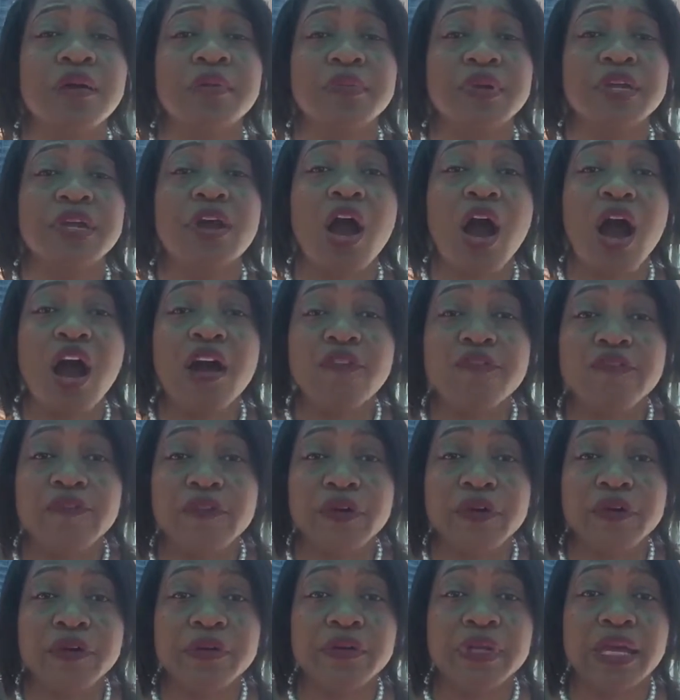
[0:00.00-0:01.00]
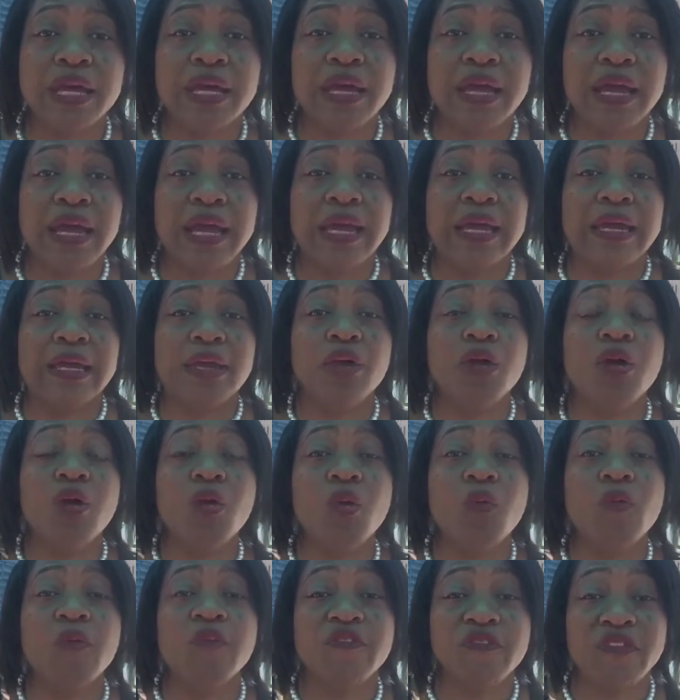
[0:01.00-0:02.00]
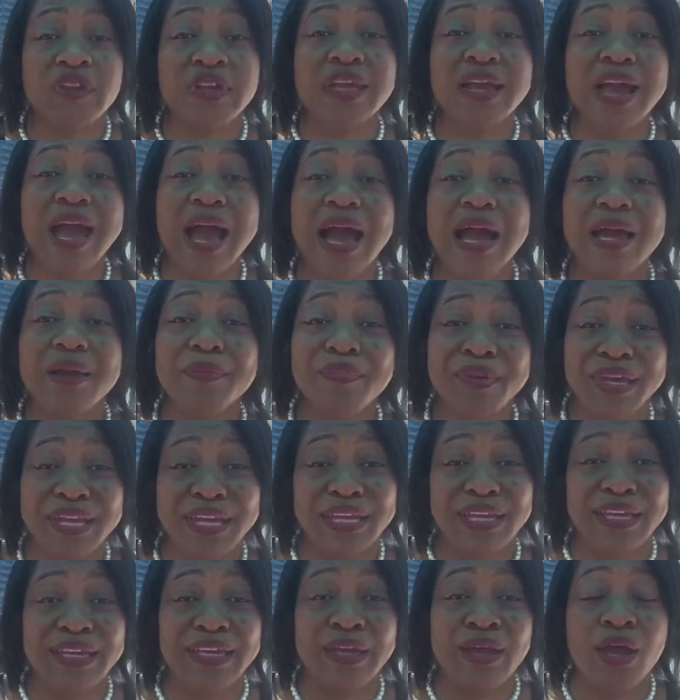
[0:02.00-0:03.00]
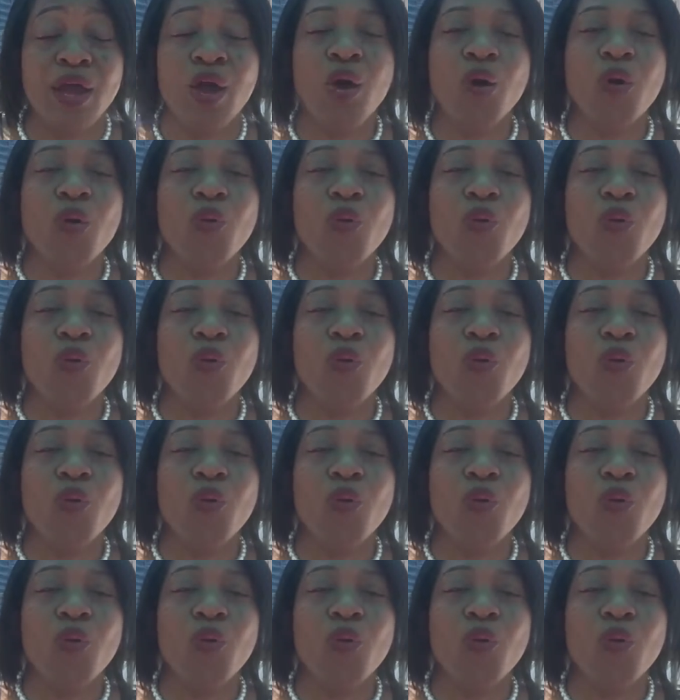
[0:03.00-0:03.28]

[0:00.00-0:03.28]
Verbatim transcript: be offered a VIP